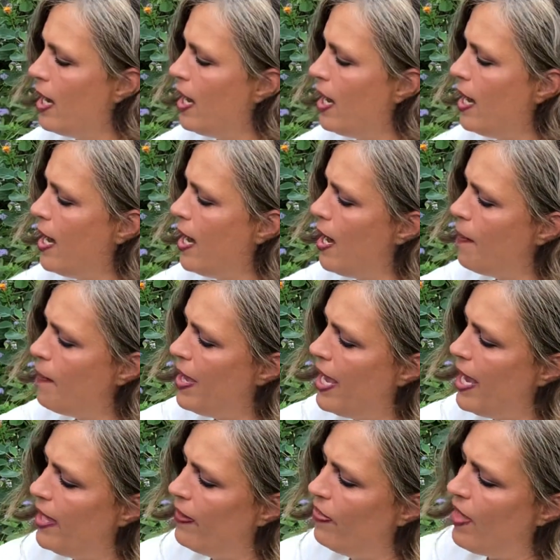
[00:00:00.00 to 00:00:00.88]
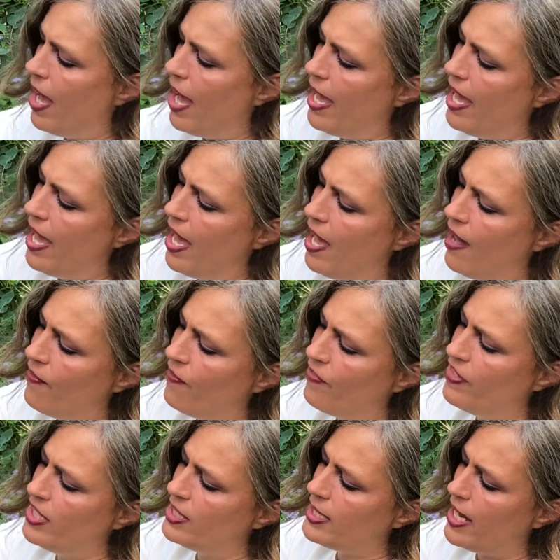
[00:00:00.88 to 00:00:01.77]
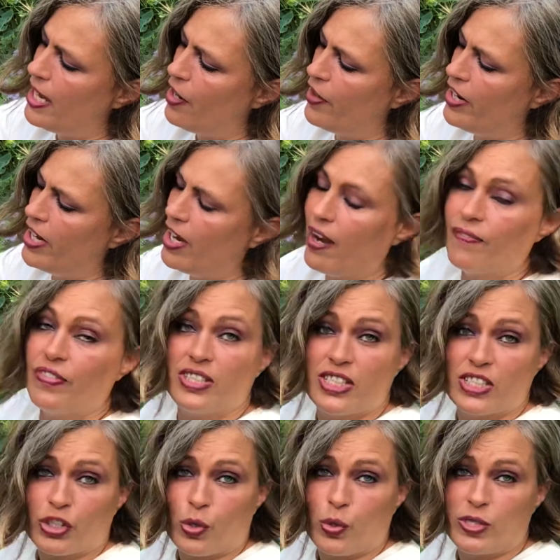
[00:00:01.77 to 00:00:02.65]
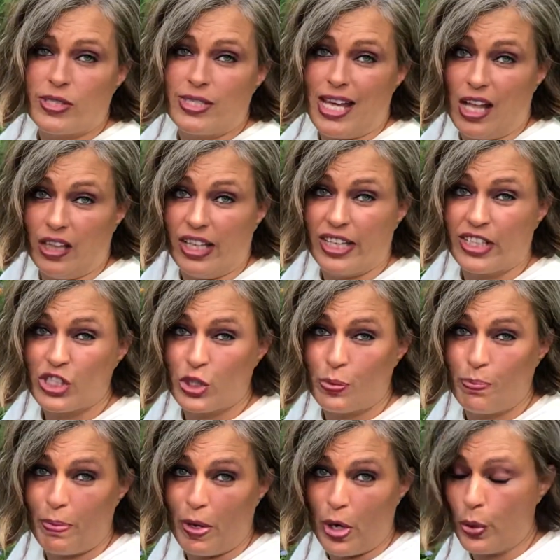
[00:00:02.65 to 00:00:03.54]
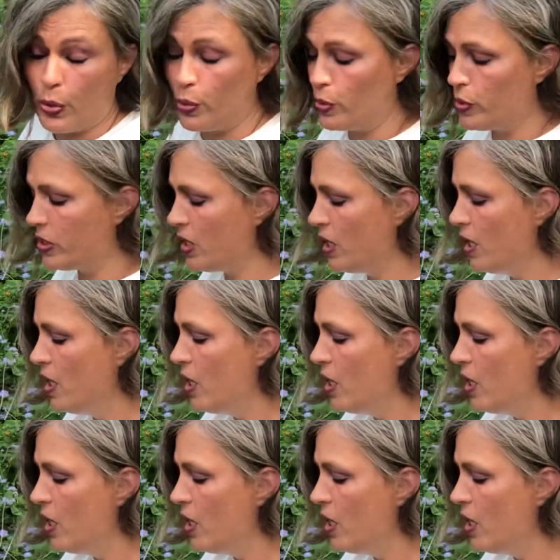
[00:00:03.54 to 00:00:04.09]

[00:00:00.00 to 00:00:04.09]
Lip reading: And I have this area of the discal cell exposed.